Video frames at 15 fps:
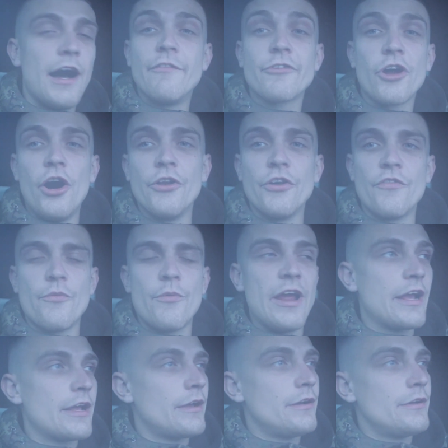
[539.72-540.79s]
I've got another
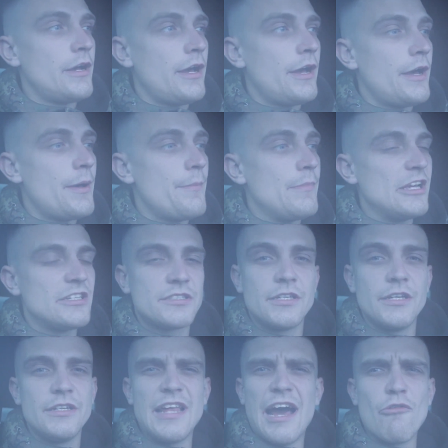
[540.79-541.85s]
rig. Um, it's
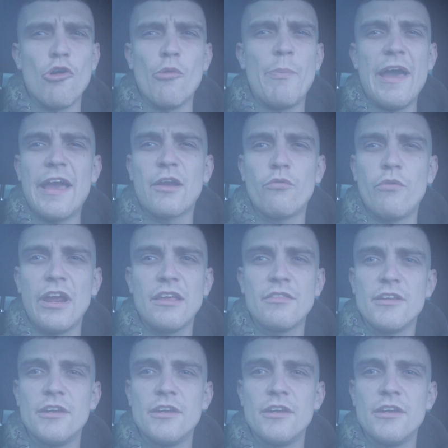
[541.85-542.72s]
the Daryl Peck rig,